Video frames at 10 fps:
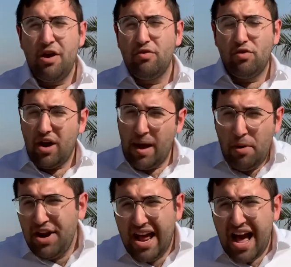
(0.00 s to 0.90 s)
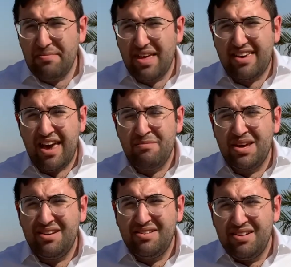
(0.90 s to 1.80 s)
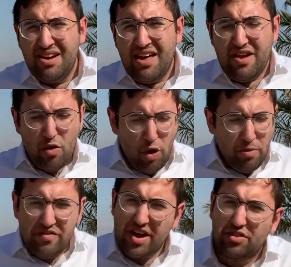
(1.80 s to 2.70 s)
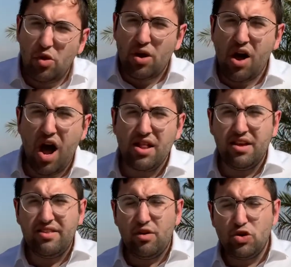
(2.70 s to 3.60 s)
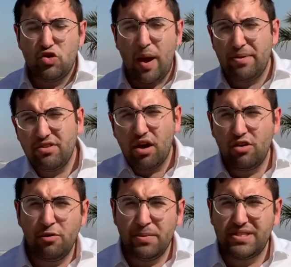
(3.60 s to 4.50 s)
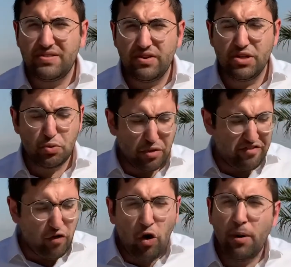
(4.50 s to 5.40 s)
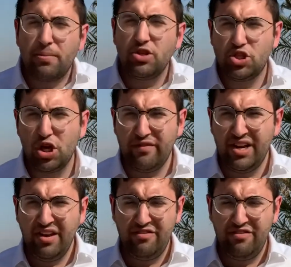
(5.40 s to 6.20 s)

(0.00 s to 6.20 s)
Hamoinam that came in, they were all moving out to Long Island, they were dropping Torah mitzvahs, reform, conservative.